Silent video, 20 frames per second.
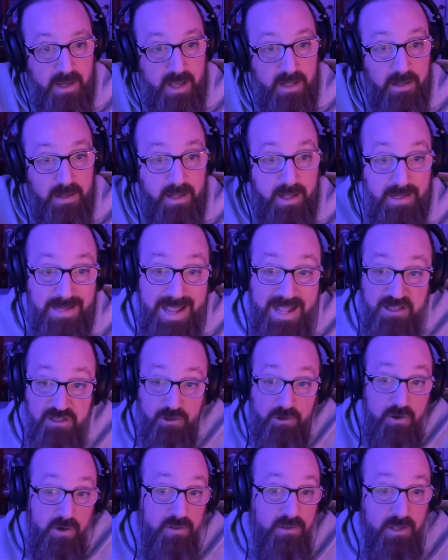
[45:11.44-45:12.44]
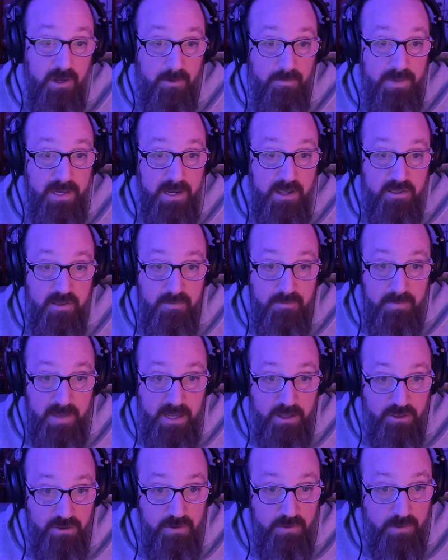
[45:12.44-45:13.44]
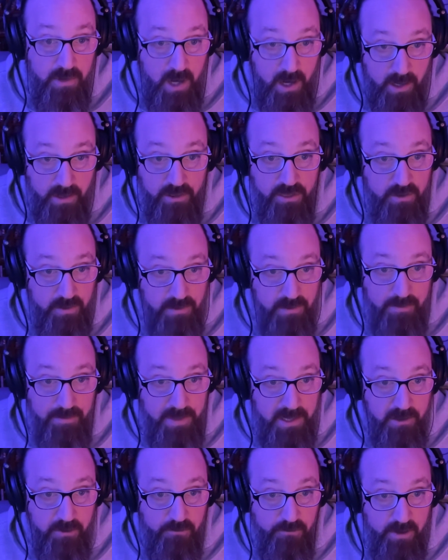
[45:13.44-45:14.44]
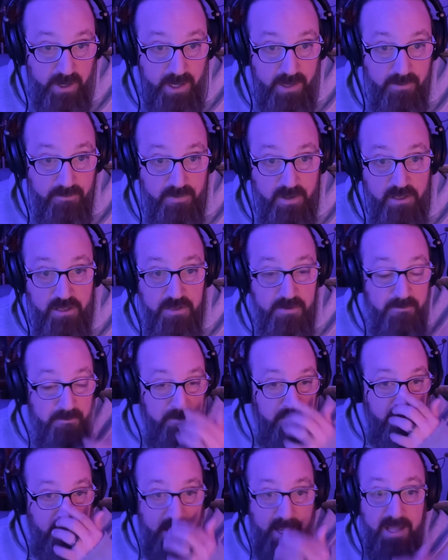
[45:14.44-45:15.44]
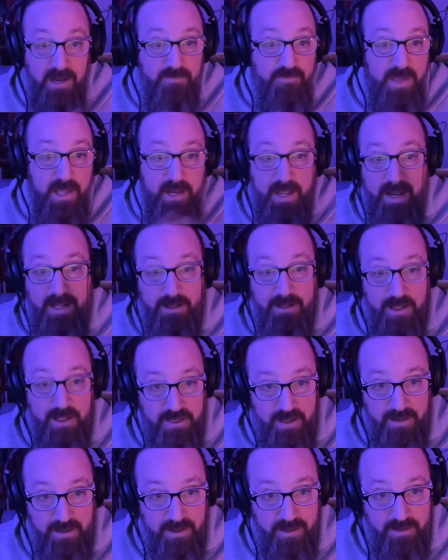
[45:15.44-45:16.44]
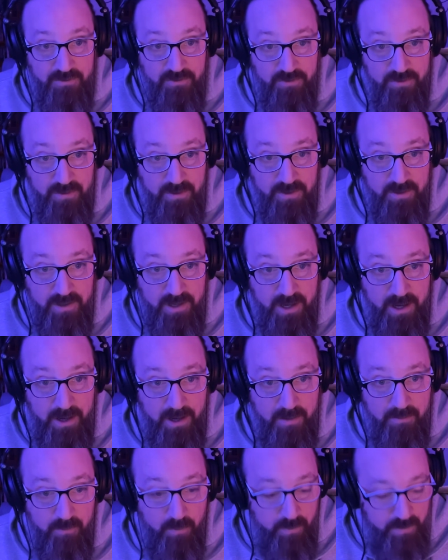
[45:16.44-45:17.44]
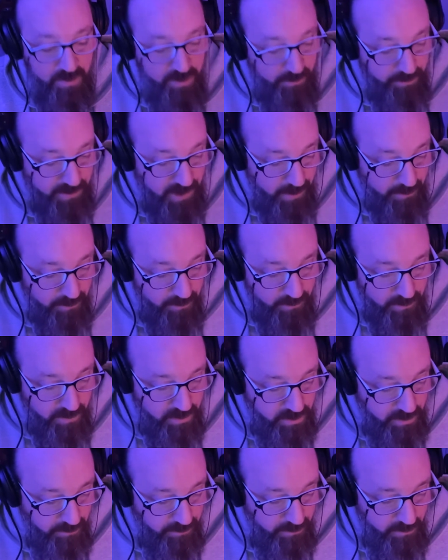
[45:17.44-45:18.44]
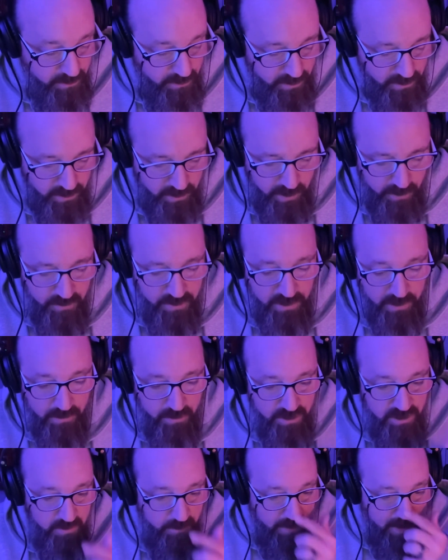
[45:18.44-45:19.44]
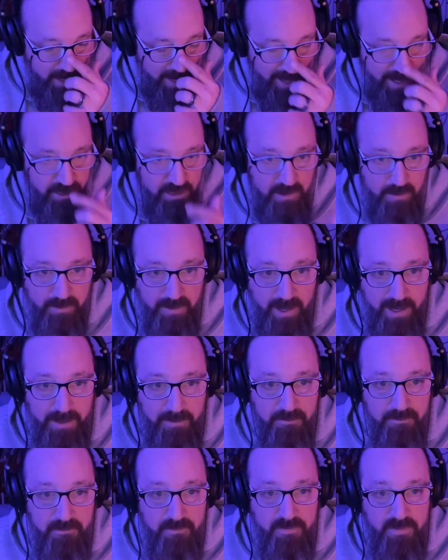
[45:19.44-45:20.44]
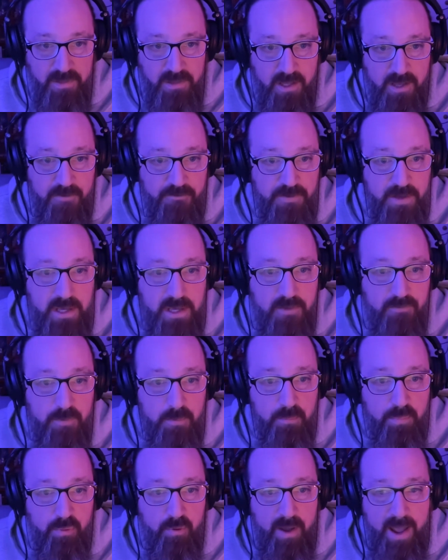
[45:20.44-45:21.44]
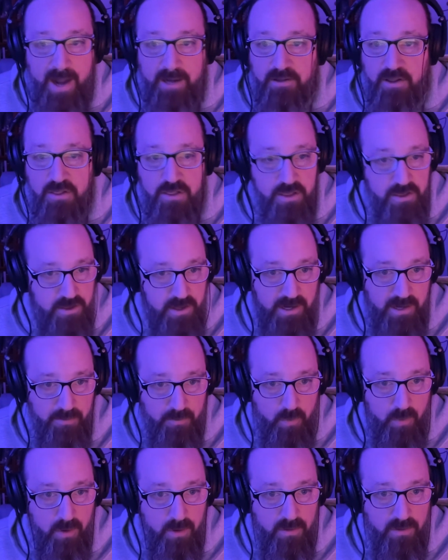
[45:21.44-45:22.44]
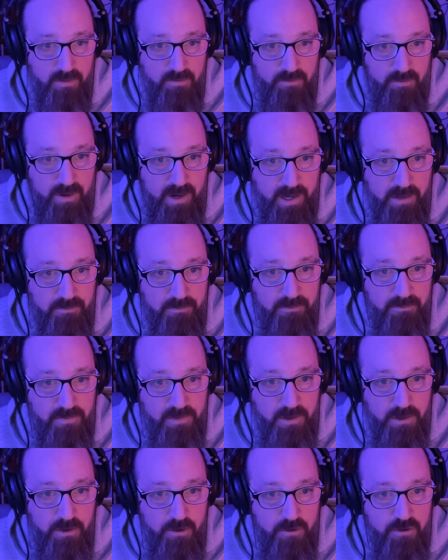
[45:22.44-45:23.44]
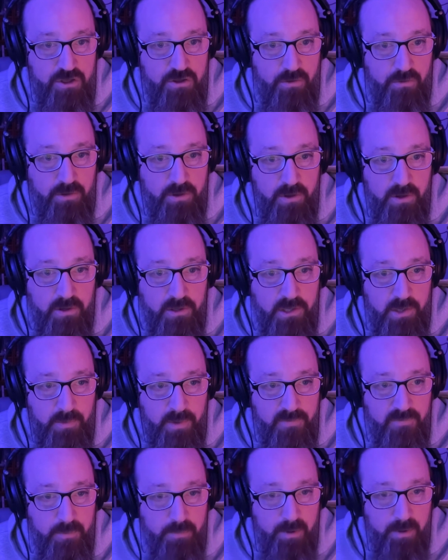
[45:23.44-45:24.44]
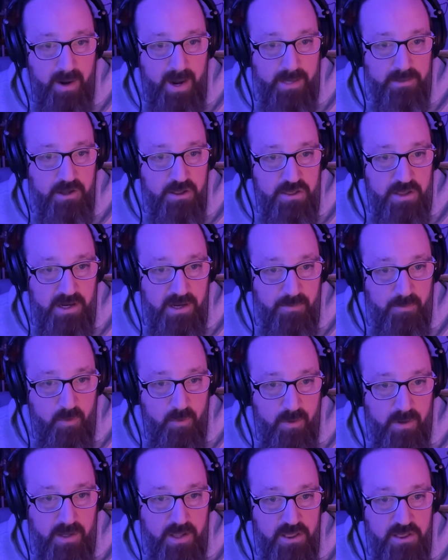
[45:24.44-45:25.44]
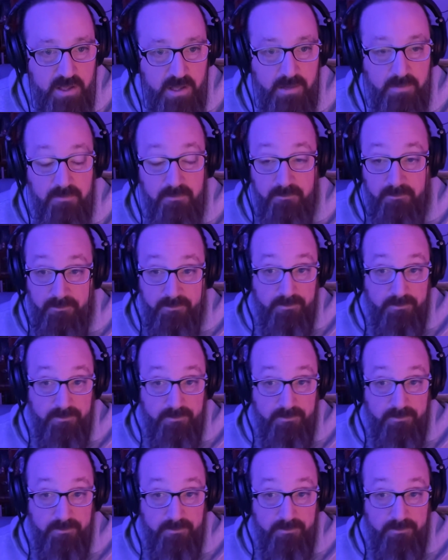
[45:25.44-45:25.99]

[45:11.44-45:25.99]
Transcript: And and that's good, though, because it makes you constantly be creative. It's Eddie Van Halen said this. Um, sometime some years ago, someone asked him, like, if he even practices anymore, right? You're so good. Do you even practice anymore? And he said,